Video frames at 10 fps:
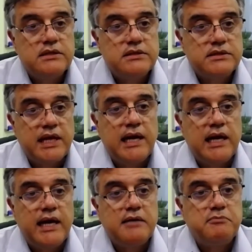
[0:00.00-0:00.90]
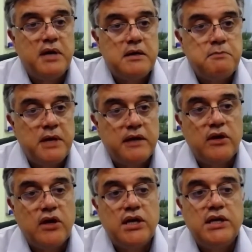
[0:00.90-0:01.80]
Scala and
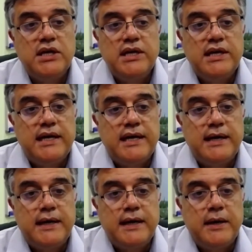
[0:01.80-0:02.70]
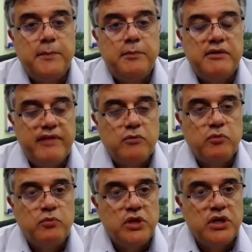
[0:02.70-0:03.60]
Python. In fact,
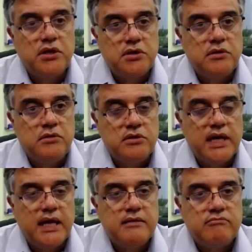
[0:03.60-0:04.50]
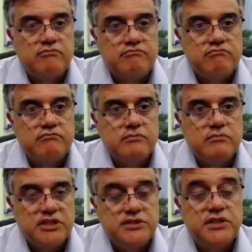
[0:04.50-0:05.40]
we're going to do that
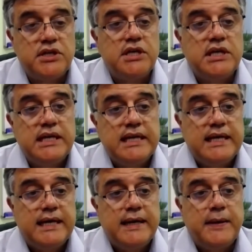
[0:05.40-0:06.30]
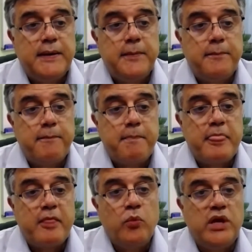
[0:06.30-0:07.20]
this year.
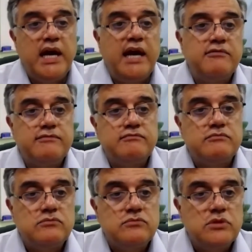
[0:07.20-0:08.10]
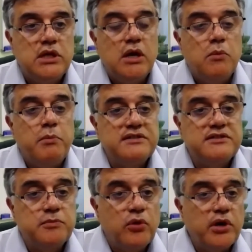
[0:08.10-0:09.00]
We have been
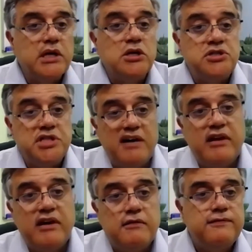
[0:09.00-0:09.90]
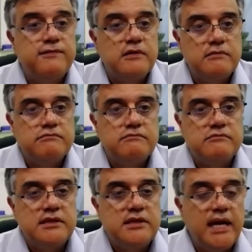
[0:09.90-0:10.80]
supporting Java for
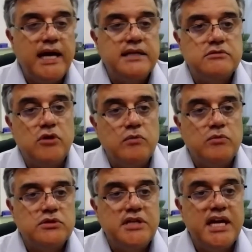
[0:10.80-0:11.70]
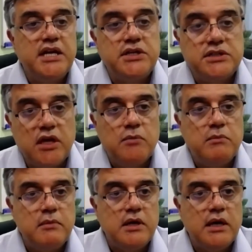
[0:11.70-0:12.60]
the last almost 10 years now.